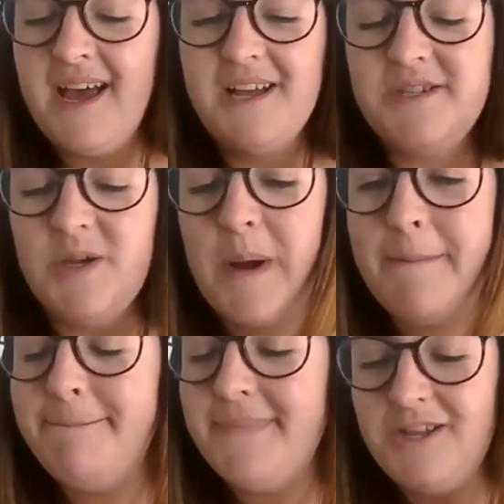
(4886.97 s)
And so
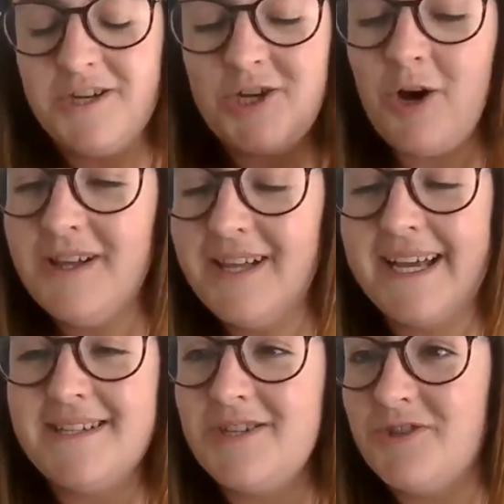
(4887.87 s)
when the toddler
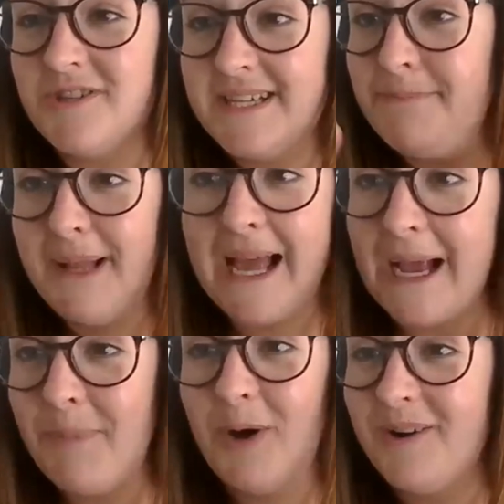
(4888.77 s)
years is just this
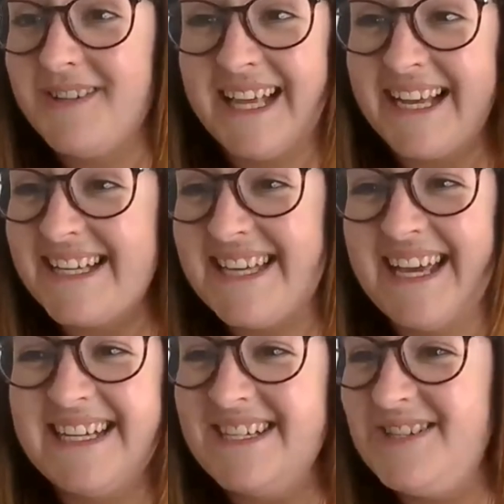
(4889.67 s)
black box, like I
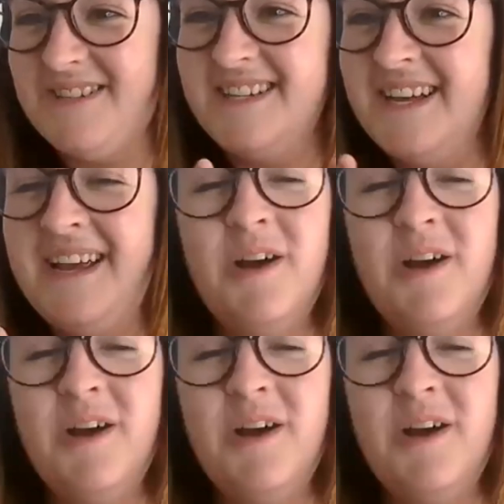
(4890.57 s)
said, it's just